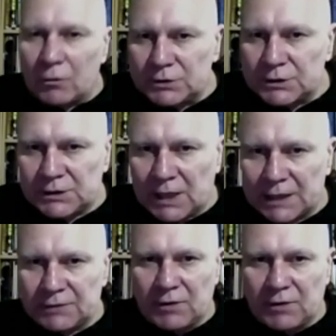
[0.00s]

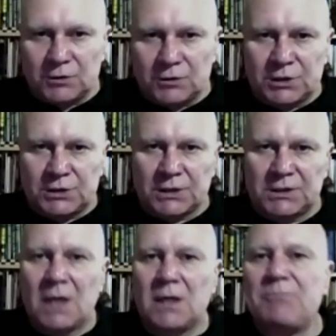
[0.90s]
states of consciousness
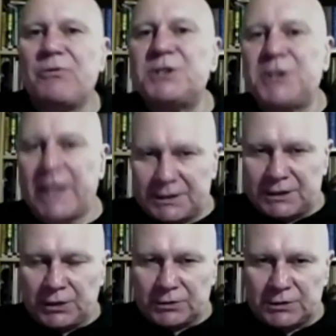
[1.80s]
and projecting
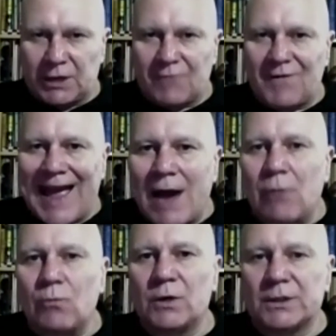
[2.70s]
yourself
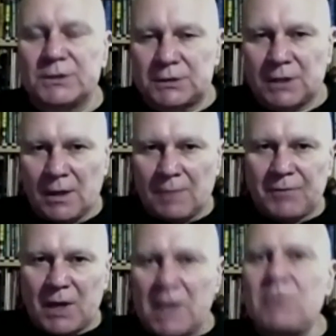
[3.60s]
outwards
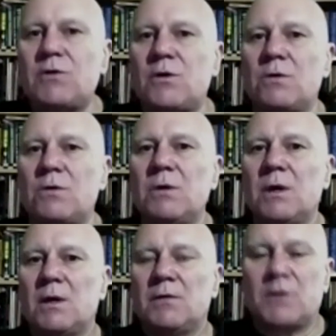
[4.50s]
into
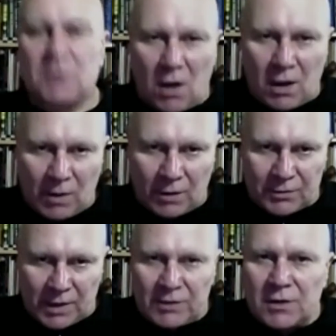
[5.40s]
the sky world,
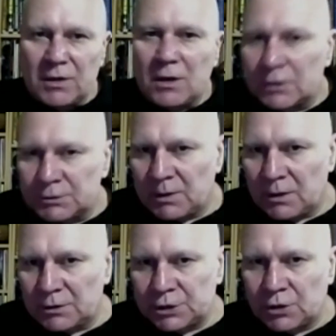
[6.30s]
into the
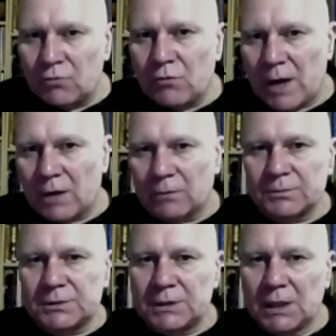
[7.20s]
cosmological
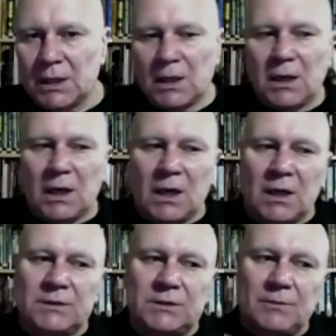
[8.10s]
realms. Yeah.
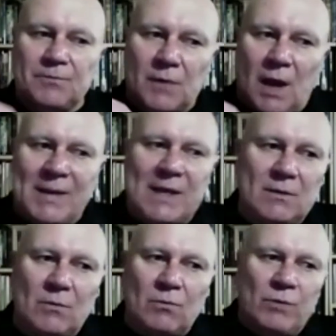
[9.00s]
And I
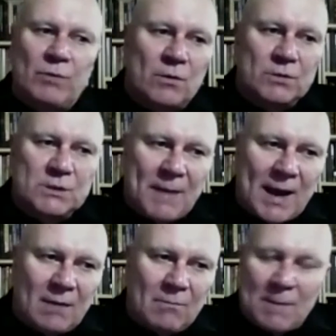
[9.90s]
mean, we talked
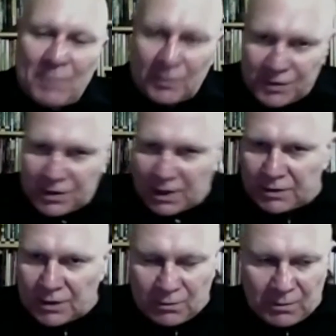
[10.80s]
about my book, The
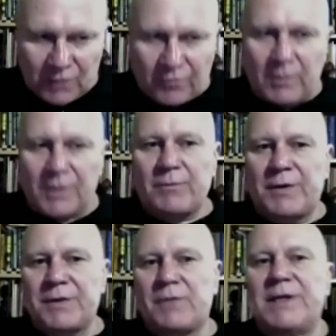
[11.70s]
Cygnus Mystery. Well, one
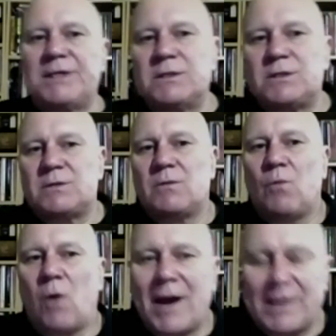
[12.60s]
of the reasons
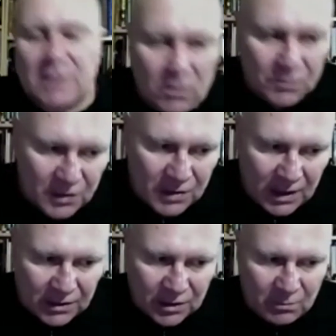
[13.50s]
why it's called The
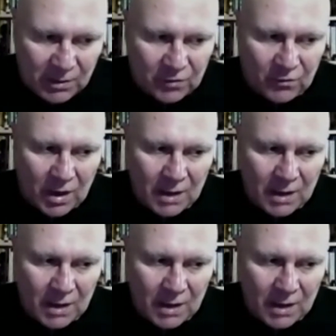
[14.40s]
Cygnus Mystery